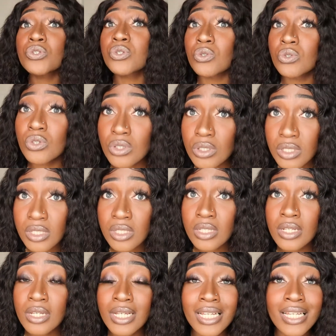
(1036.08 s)
schools,
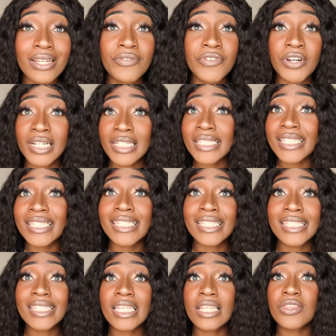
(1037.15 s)
for
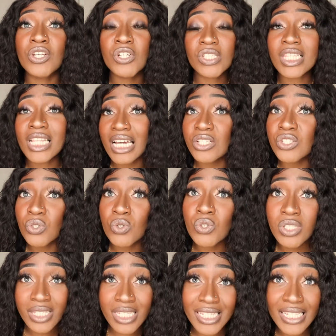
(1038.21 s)
instance, there's a lot of
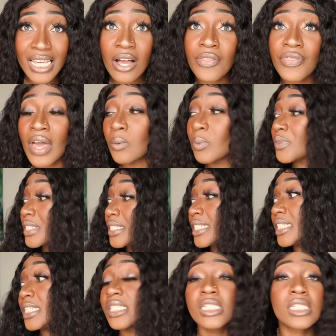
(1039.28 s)
schools in the South that want the
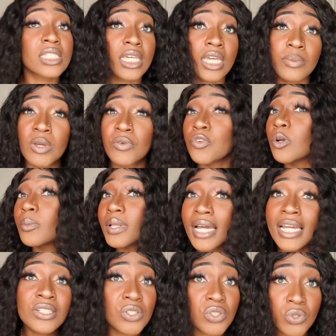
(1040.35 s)
T's exam. If you're
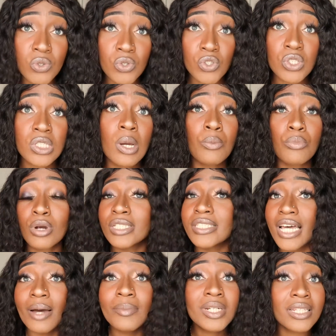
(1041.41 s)
applying to schools
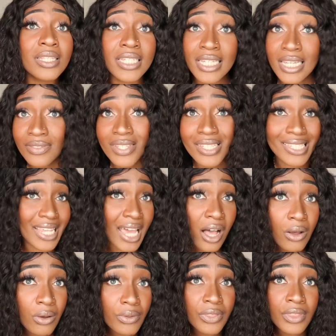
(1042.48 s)
predominantly in the
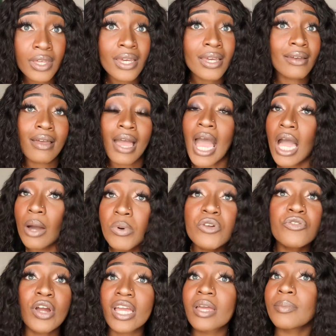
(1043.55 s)
South, I
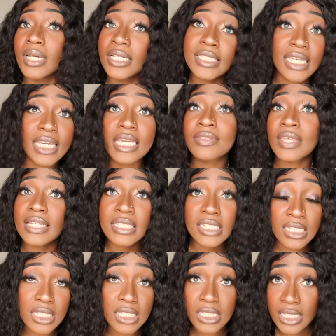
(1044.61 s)
would recommend taking that
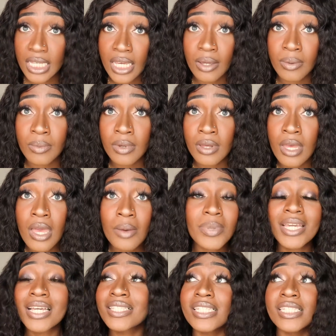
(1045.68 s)
T's exam,
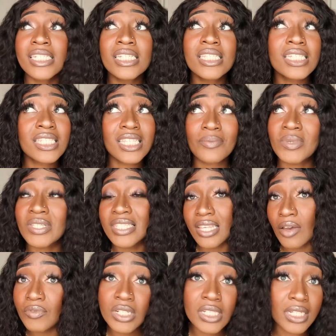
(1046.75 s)
because the T's exam is
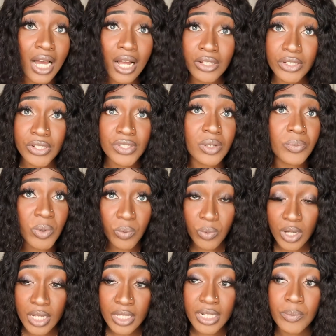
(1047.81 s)
$70, number
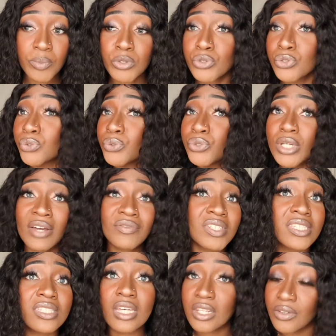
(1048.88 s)
one. Number two, you have to
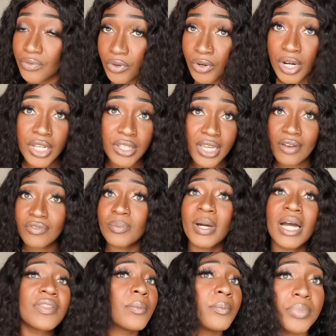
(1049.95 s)
study for it. You have to
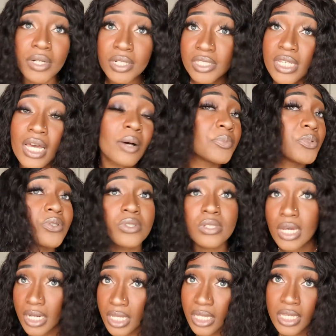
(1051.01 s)
buy the books to help you
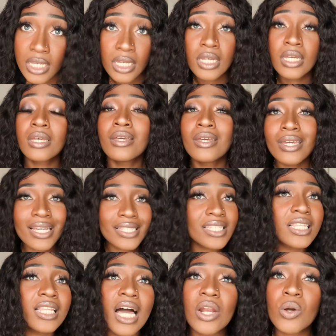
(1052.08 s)
study. It's
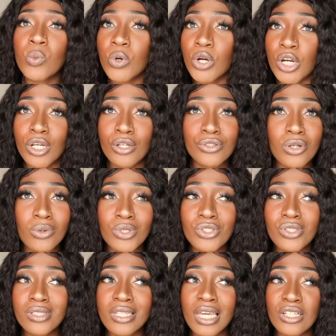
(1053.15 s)
a lot of work. So it's
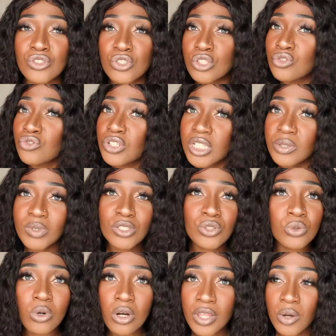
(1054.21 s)
just like, do you really want to
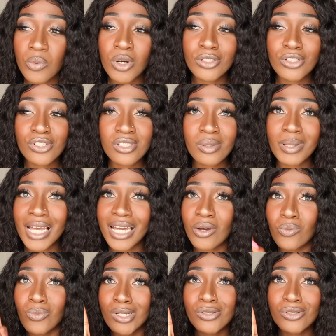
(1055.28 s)
do all that work just to apply to
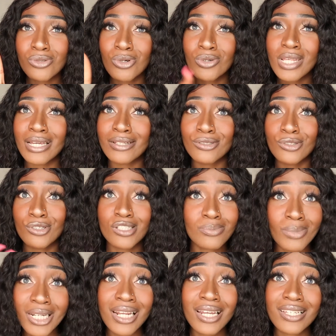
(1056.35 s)
one school that just
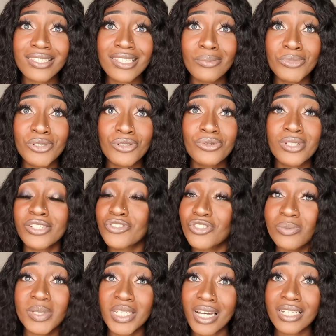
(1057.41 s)
might not accept you? Let's
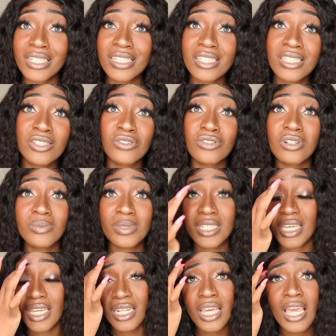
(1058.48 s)
just be honest. You know what I'm
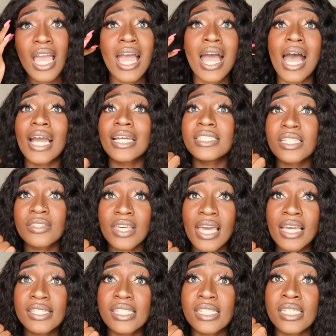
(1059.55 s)
saying? I took the
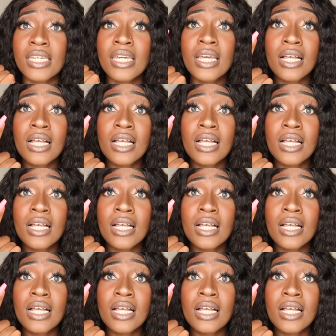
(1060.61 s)
Hesi